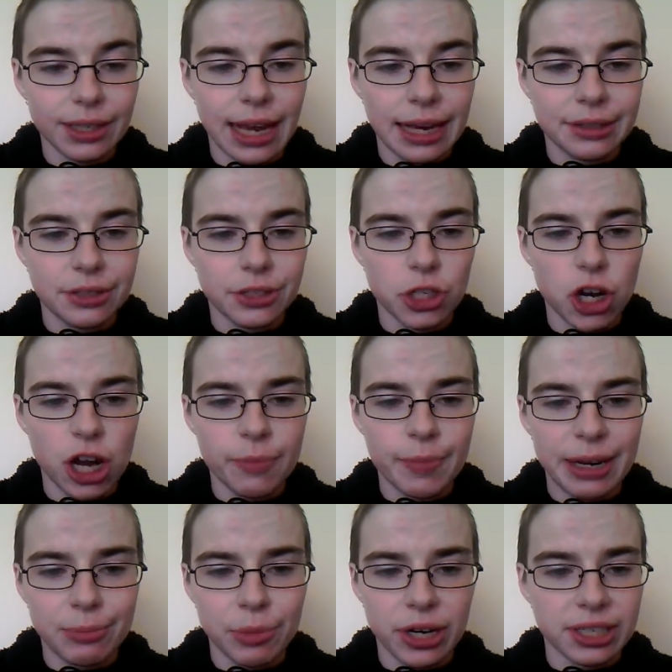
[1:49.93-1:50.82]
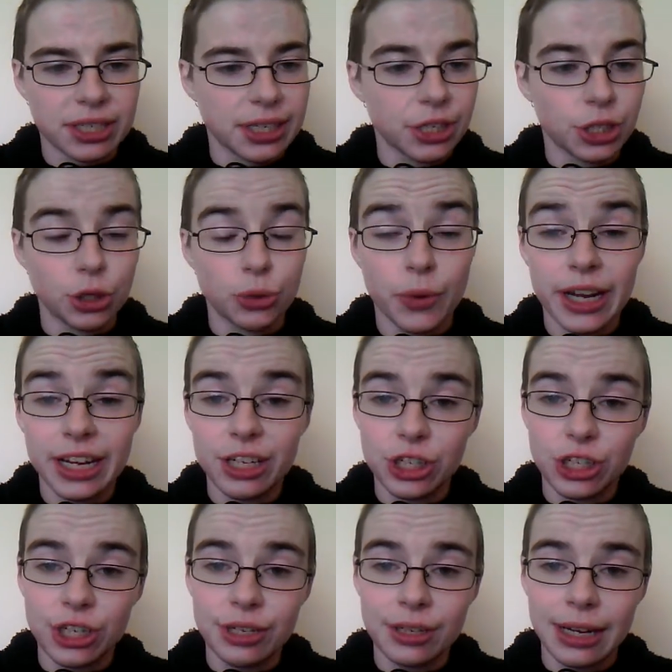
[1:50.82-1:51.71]
at the time and my
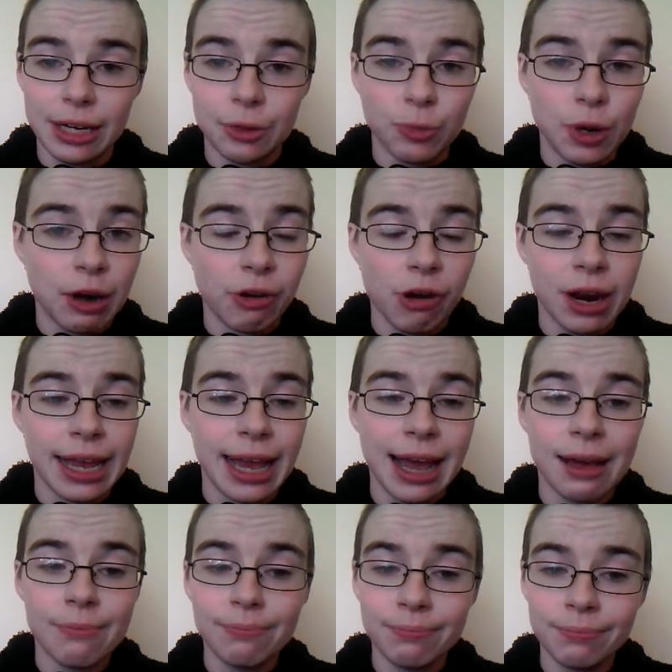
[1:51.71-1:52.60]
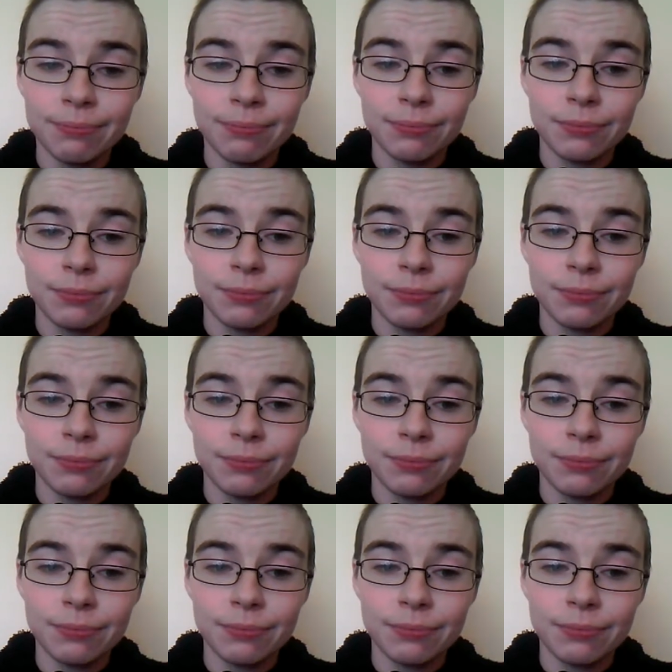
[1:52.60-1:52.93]
situation and where I am.